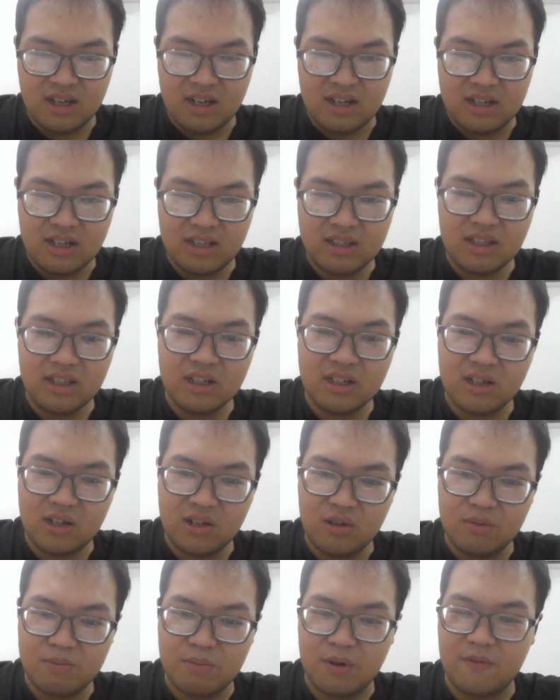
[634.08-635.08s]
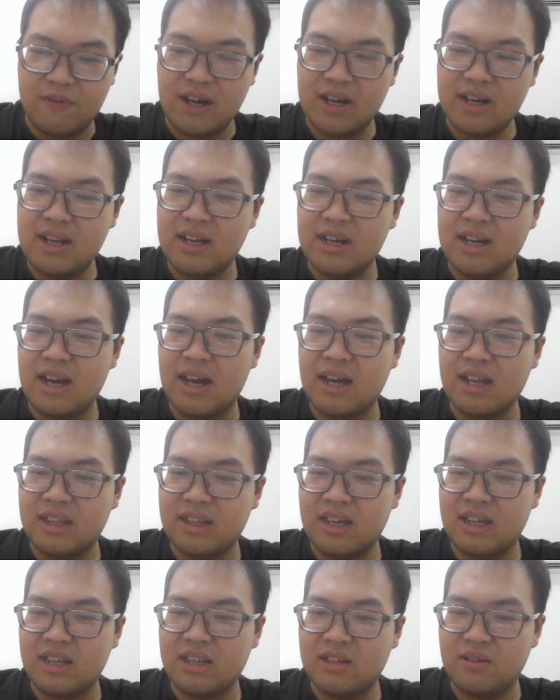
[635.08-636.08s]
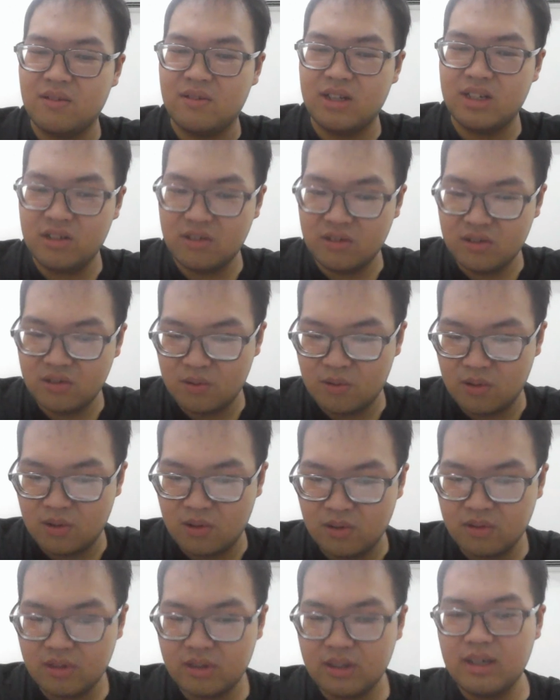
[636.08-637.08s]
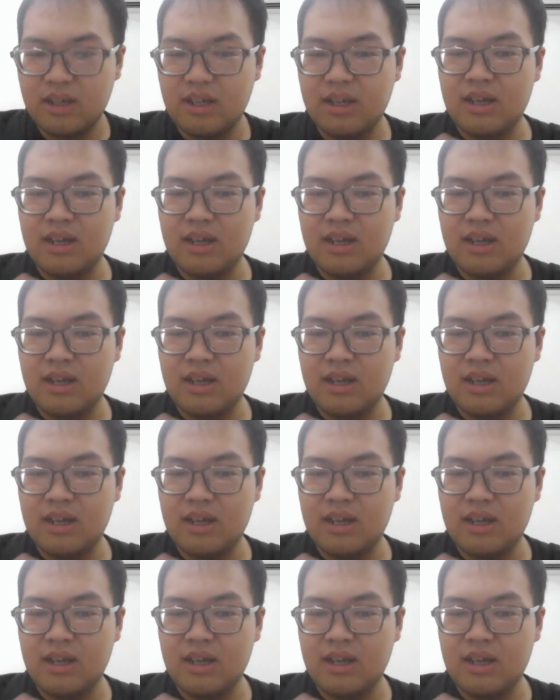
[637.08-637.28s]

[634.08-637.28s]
This includes providing access to digital tools,